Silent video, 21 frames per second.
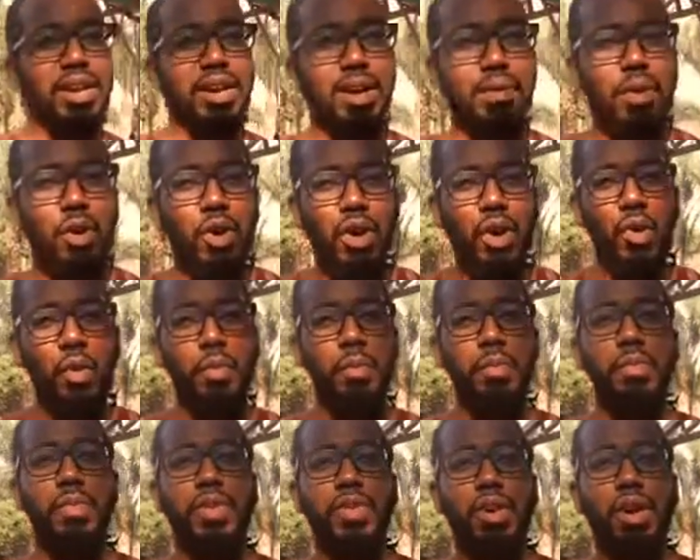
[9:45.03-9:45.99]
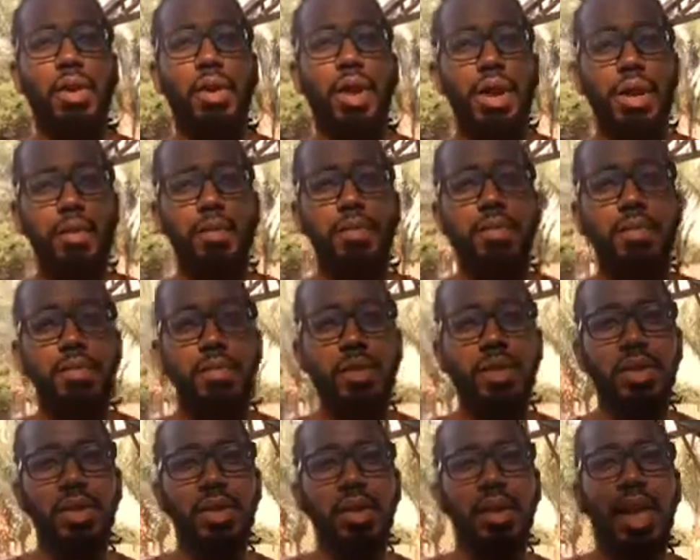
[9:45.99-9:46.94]
come on home. It's all right.
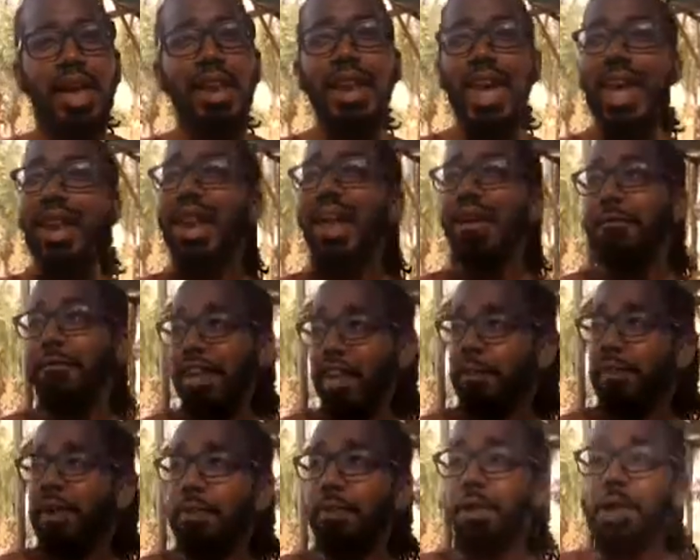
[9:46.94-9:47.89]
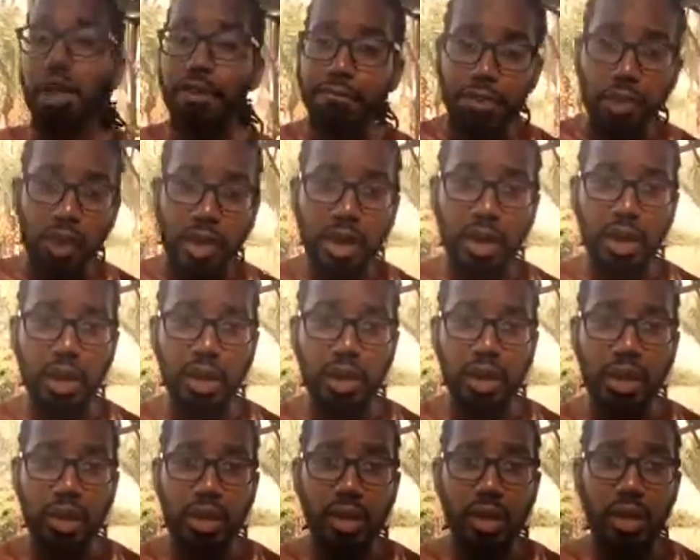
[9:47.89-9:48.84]
And African people love you here.
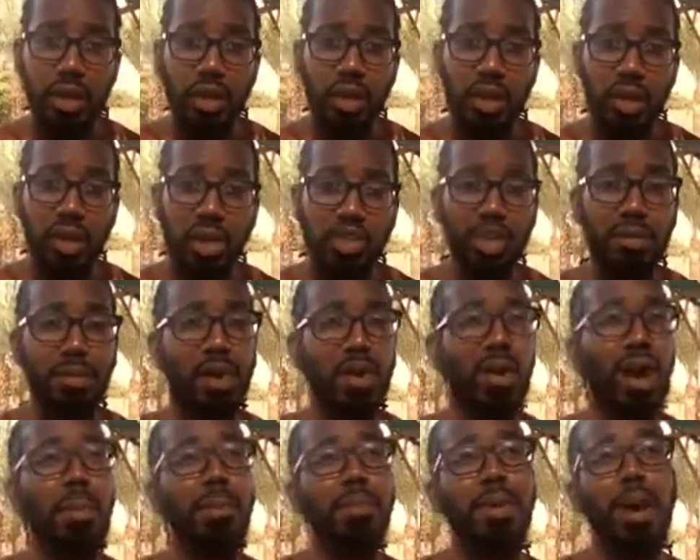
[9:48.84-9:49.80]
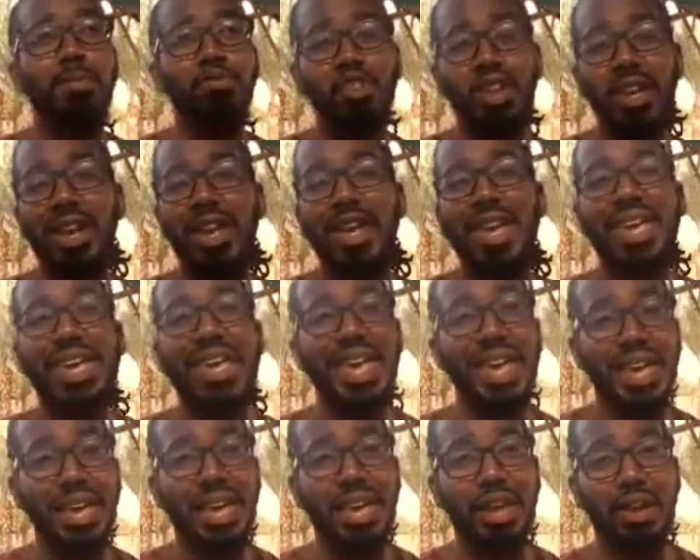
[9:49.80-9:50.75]
You're talking about, I'm treated like a
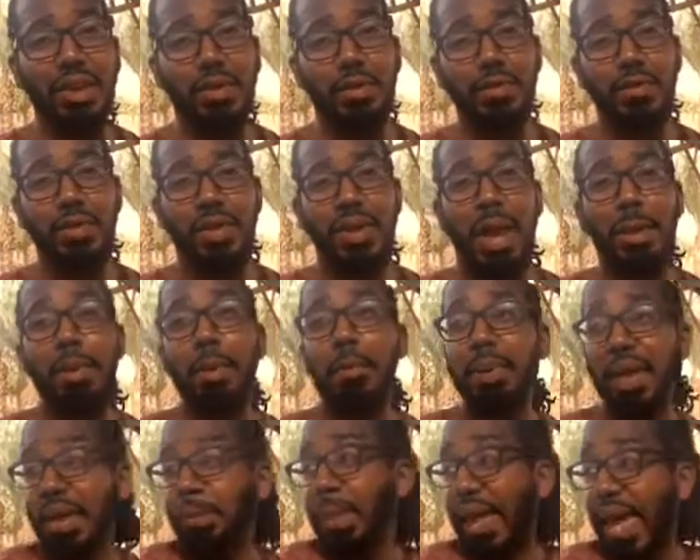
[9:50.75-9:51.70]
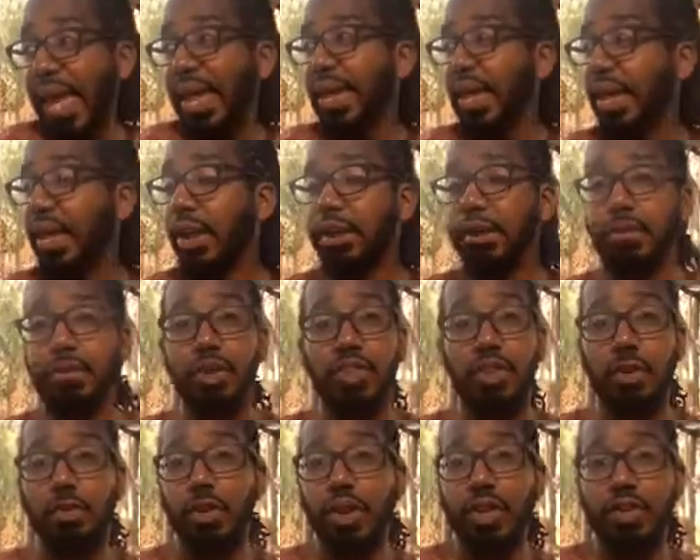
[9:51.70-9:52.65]
king here. I'm a big man here for
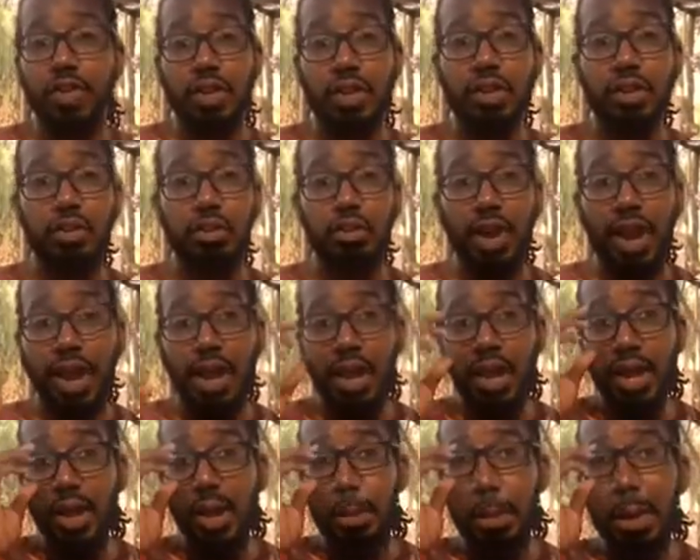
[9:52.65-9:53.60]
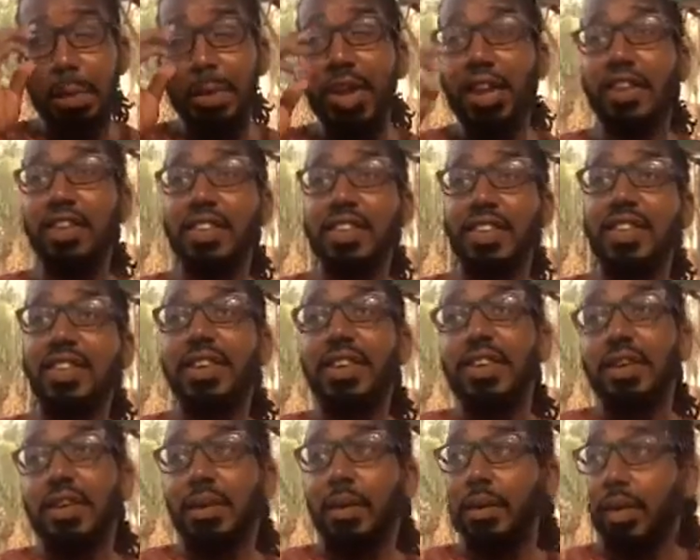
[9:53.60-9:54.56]
some reason, right? Maybe because
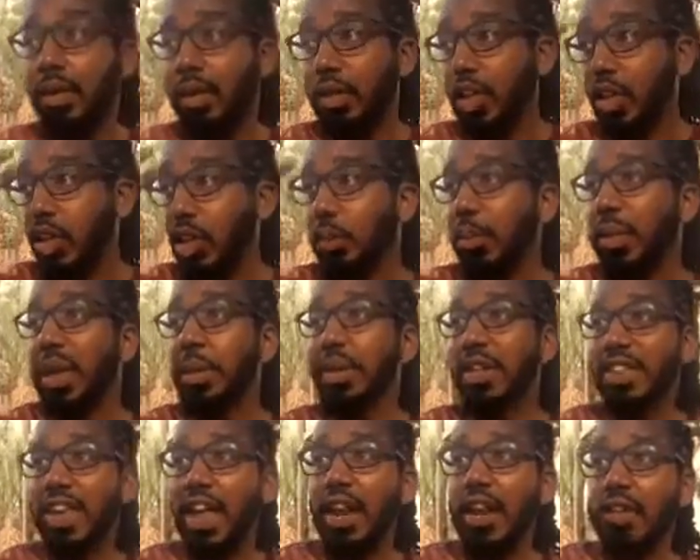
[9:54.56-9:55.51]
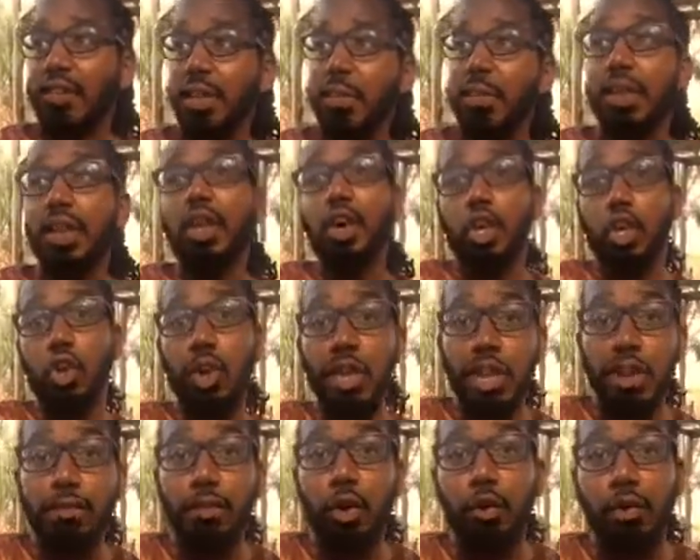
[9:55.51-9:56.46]
the European mentality is, look, you
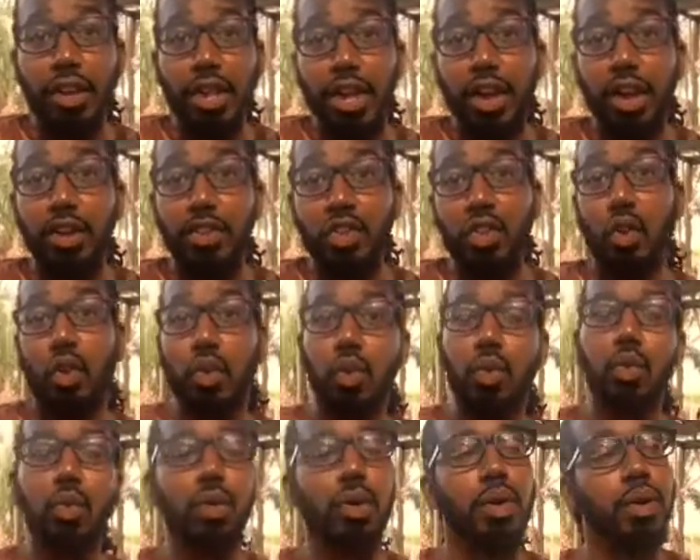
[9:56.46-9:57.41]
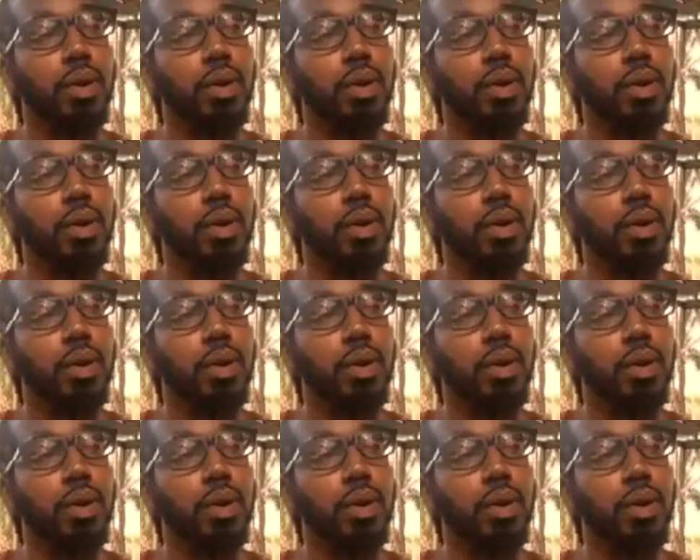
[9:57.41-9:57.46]
lived over there, so,